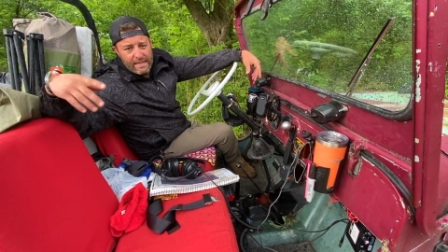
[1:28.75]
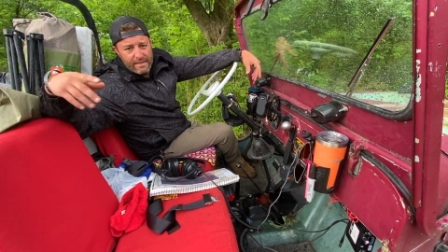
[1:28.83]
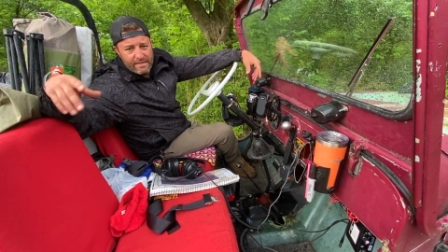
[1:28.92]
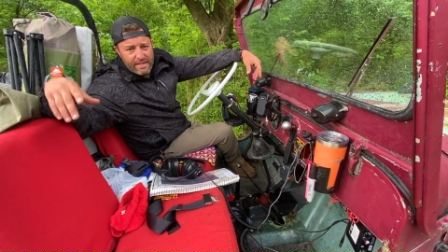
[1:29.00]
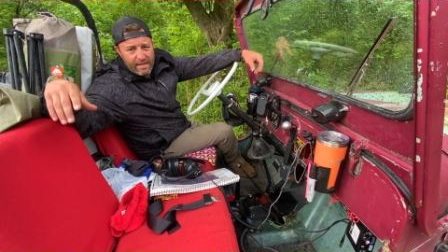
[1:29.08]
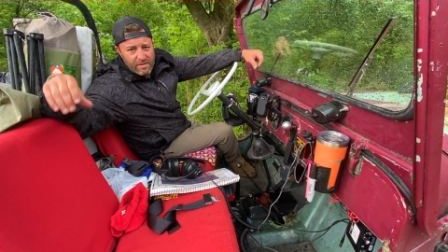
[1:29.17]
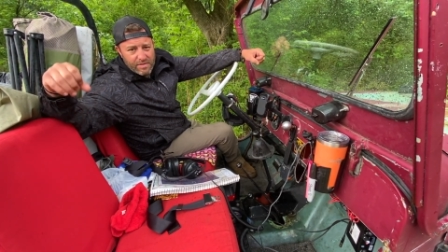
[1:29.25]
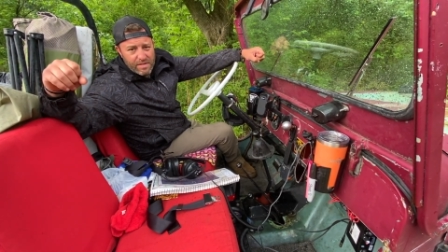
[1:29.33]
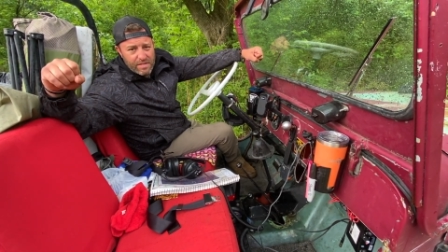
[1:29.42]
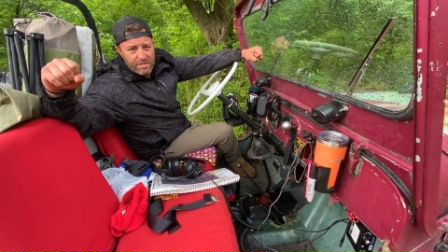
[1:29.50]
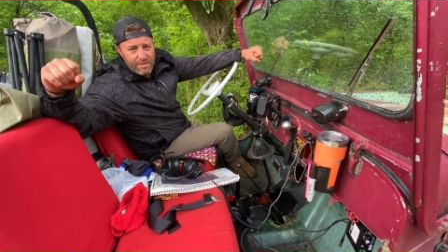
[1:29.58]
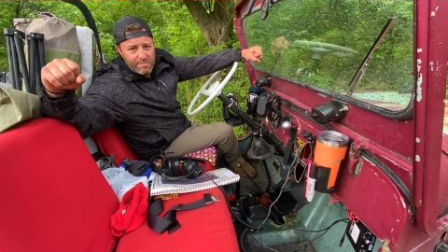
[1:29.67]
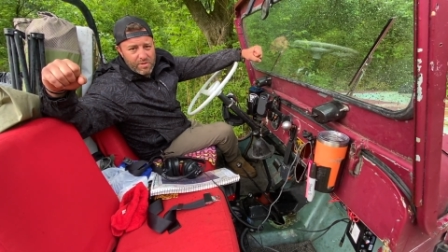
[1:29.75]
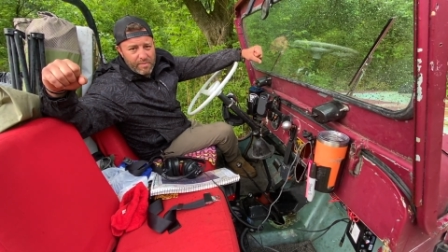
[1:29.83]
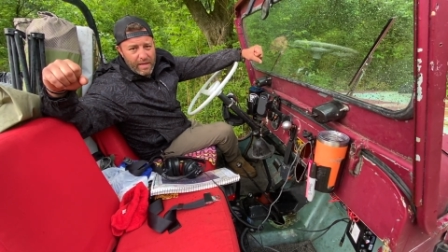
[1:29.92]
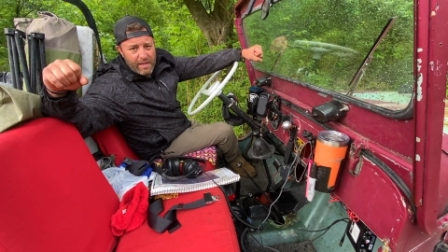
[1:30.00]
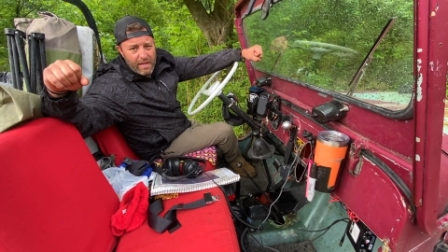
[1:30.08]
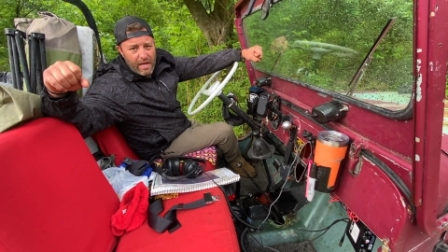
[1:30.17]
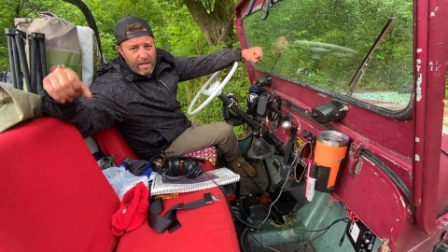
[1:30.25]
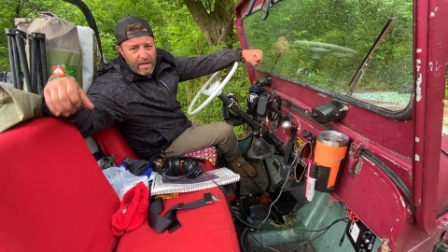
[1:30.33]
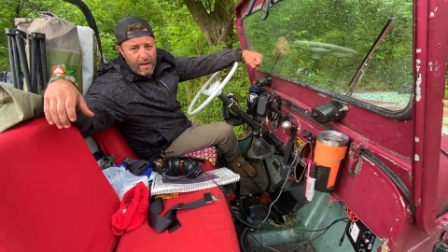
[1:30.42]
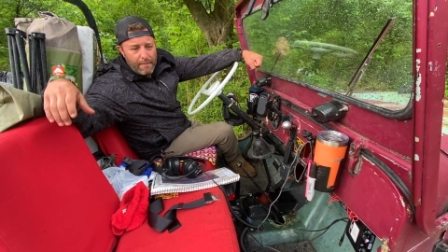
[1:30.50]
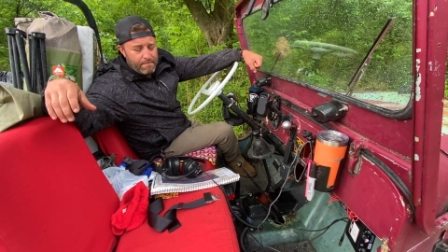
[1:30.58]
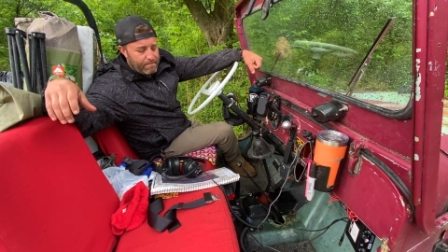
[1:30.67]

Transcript: sales at thejeepsterman.com.